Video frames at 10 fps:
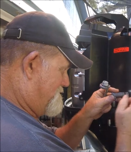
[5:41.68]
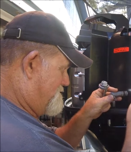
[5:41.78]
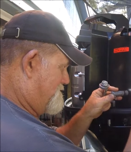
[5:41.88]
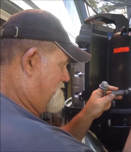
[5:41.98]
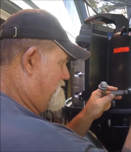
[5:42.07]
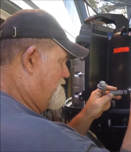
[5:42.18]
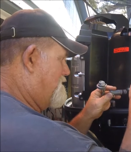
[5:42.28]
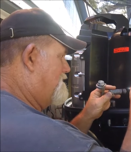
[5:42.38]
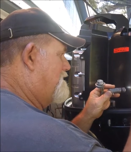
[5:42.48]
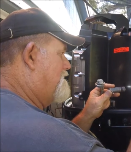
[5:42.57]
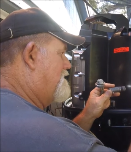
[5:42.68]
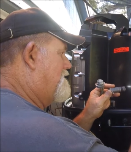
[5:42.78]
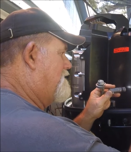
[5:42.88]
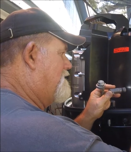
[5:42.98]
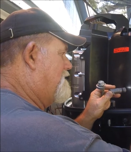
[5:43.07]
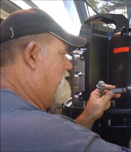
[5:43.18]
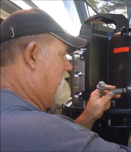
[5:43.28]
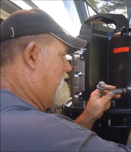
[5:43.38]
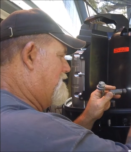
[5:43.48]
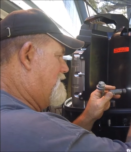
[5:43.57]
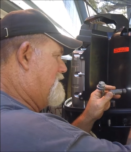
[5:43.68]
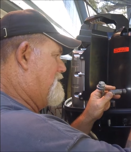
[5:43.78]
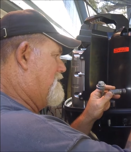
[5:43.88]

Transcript: (silence)